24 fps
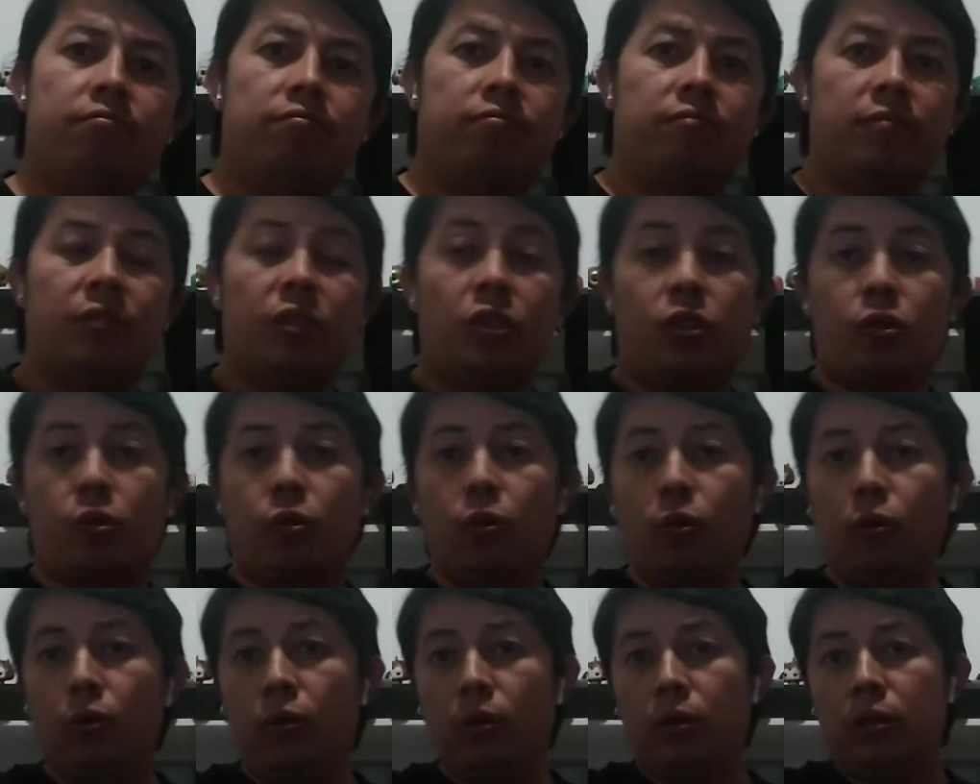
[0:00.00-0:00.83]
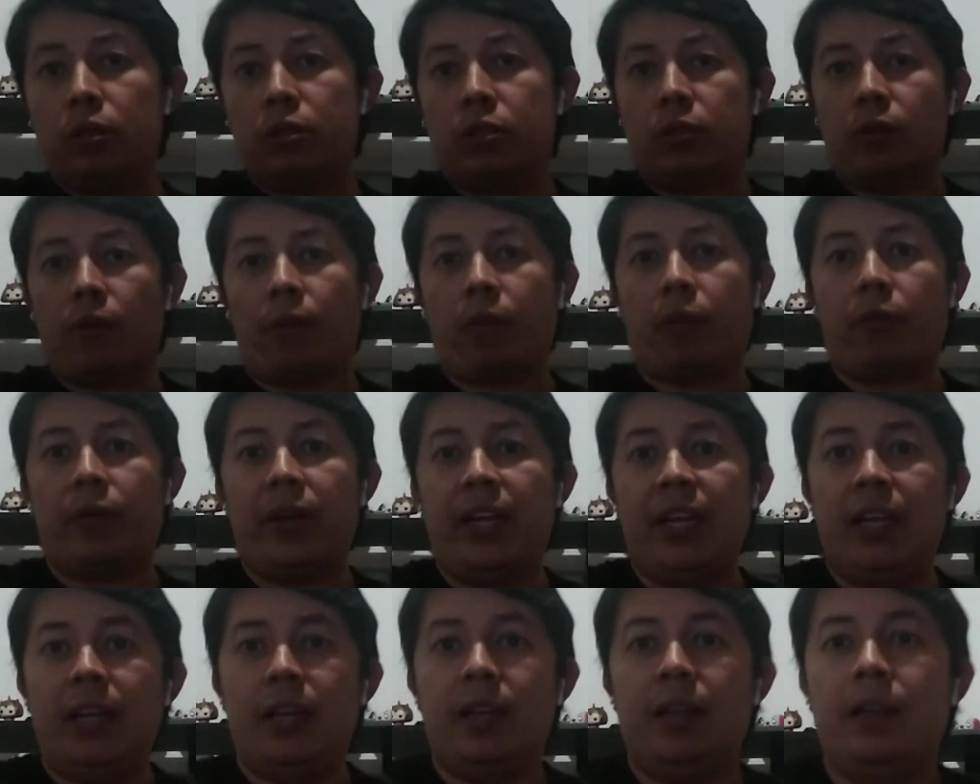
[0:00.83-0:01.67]
schools or
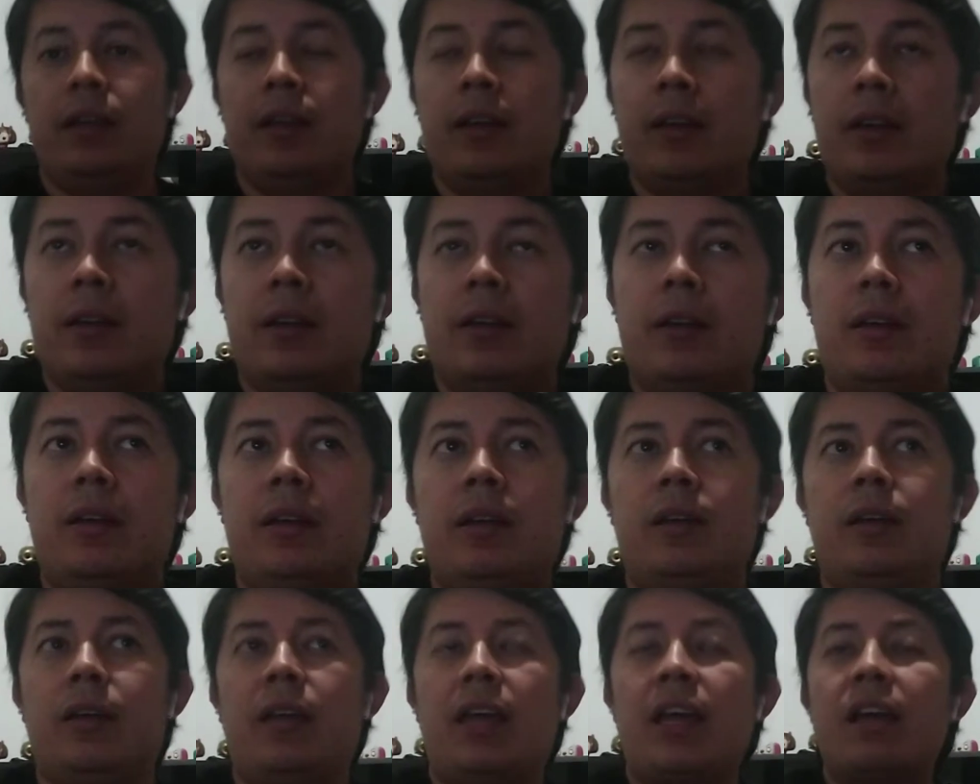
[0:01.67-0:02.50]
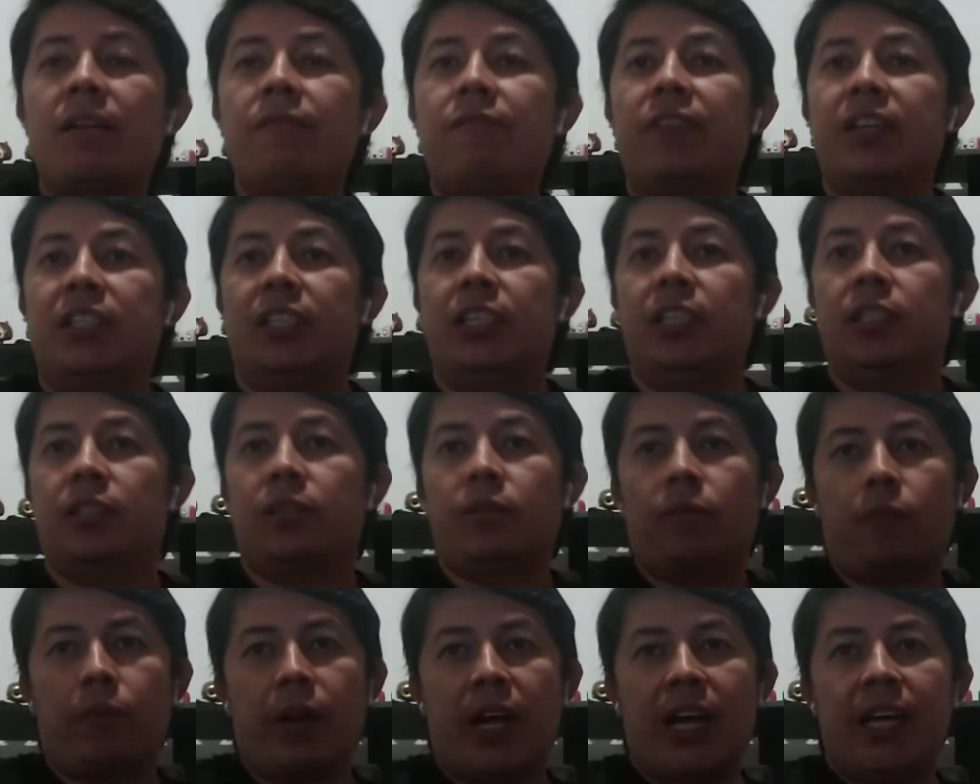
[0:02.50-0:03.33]
three emphases,
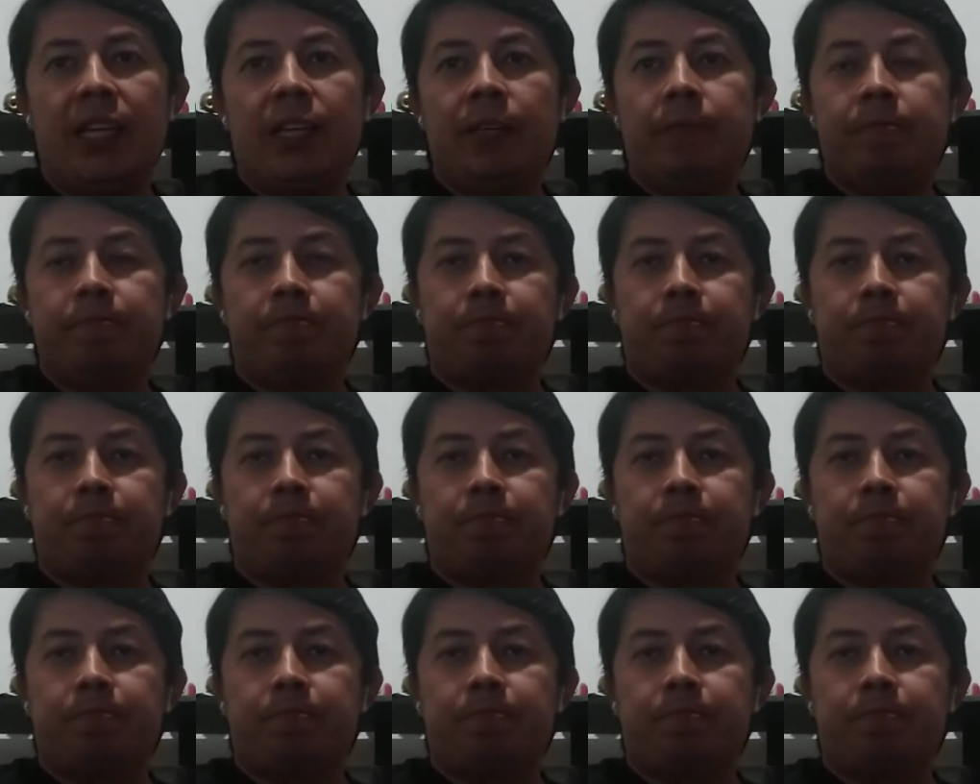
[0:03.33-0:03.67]
right?